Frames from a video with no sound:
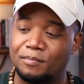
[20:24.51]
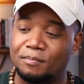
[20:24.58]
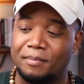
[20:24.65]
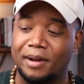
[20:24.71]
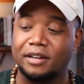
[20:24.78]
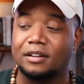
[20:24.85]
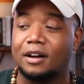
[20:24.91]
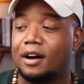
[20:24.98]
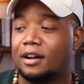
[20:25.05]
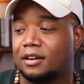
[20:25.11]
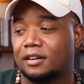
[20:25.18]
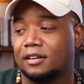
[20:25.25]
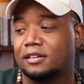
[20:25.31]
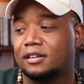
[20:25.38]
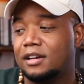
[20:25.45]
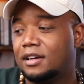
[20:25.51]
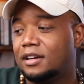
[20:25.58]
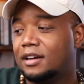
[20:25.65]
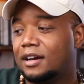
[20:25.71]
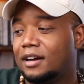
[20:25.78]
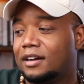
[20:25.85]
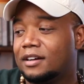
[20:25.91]
My daughter,
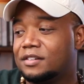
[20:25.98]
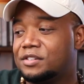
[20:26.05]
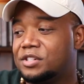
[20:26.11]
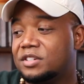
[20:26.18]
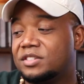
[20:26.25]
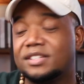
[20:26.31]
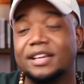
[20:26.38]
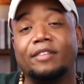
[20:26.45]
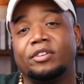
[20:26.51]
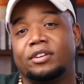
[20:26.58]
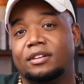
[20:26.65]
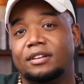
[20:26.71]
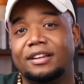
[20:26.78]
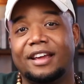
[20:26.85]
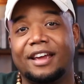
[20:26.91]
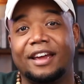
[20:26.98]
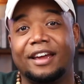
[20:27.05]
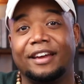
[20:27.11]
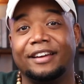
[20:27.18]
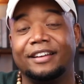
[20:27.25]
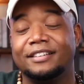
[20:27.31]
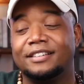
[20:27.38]
she's 7,
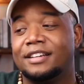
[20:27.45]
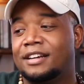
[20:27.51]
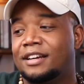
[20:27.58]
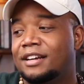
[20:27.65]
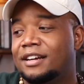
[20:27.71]
and